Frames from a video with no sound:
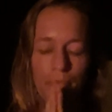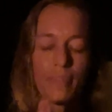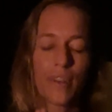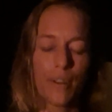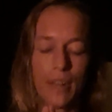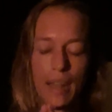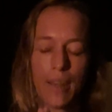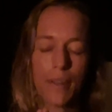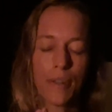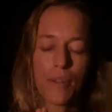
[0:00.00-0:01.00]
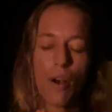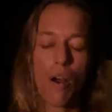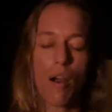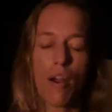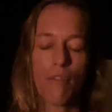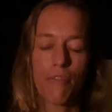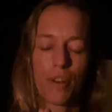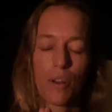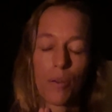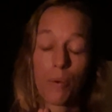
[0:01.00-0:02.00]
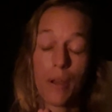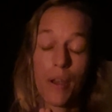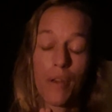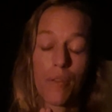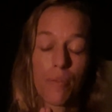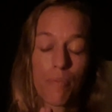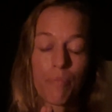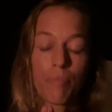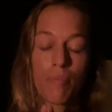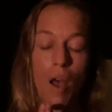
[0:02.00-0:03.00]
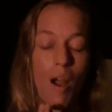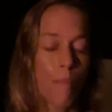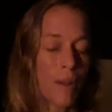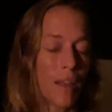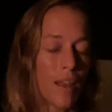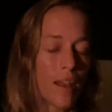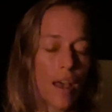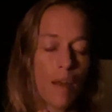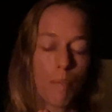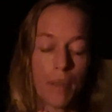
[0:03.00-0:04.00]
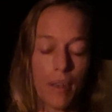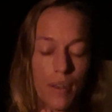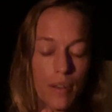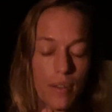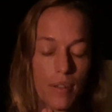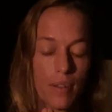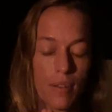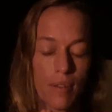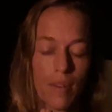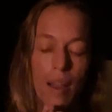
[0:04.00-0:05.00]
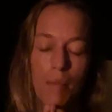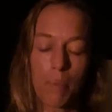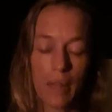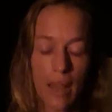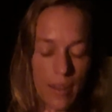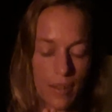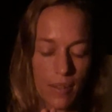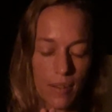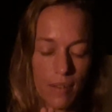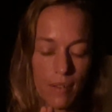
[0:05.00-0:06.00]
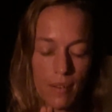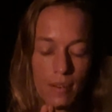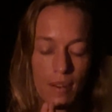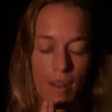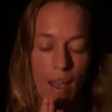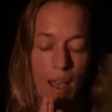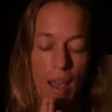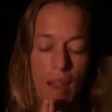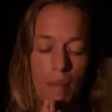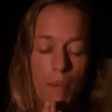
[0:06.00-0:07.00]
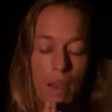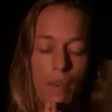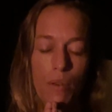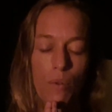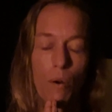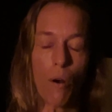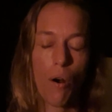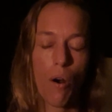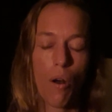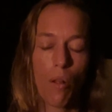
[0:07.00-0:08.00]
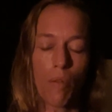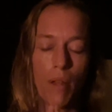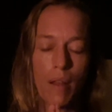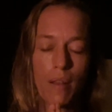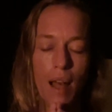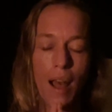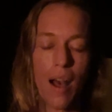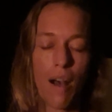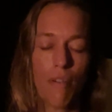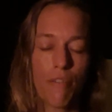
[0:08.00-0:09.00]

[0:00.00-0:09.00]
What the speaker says: your days are filled with harmony and peace and bliss, and may you all have